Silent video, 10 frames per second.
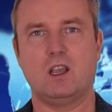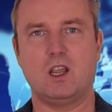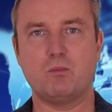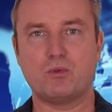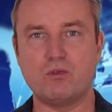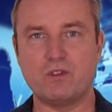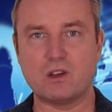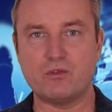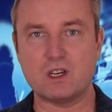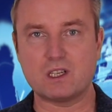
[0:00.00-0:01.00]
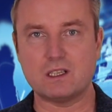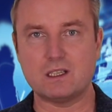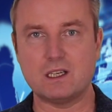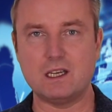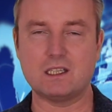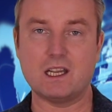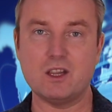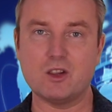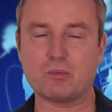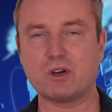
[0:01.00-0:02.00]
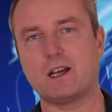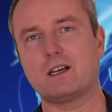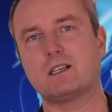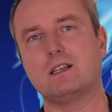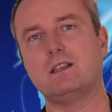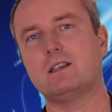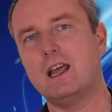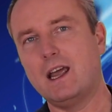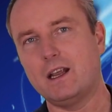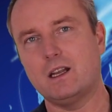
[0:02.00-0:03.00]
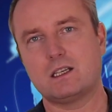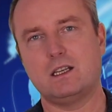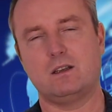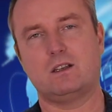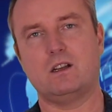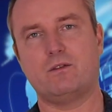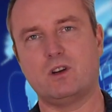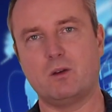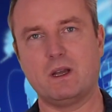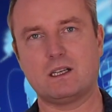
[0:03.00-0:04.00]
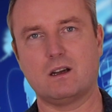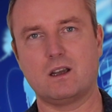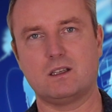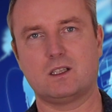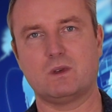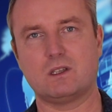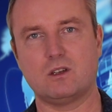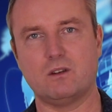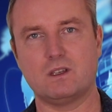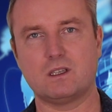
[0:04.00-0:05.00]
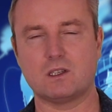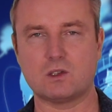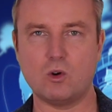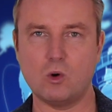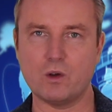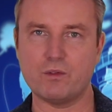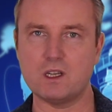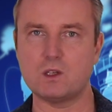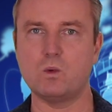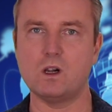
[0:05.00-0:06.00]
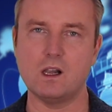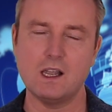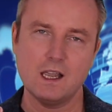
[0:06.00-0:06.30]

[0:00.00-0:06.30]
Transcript: improving efficiencies in the productions and actually delivering better customer services. So all of this will